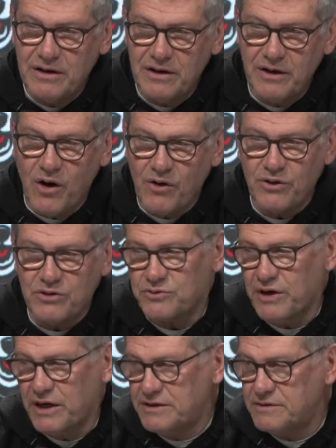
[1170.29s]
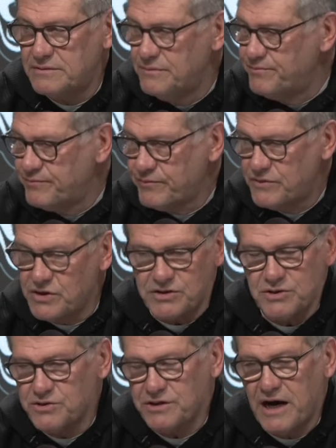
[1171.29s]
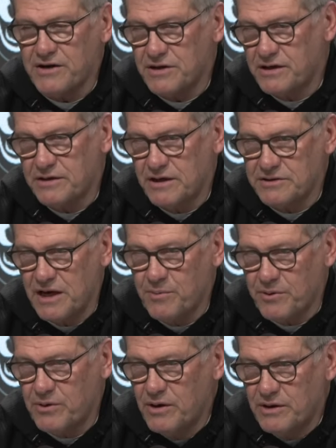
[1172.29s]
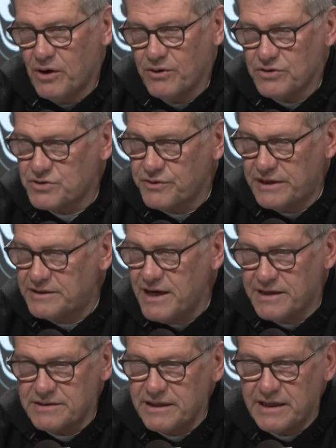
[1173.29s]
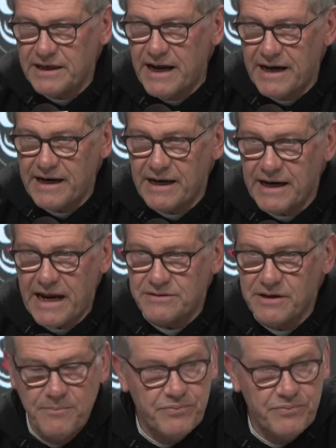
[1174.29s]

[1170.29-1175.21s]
You know, all those great, just using our example, all those great Tennessee-Connecticut games,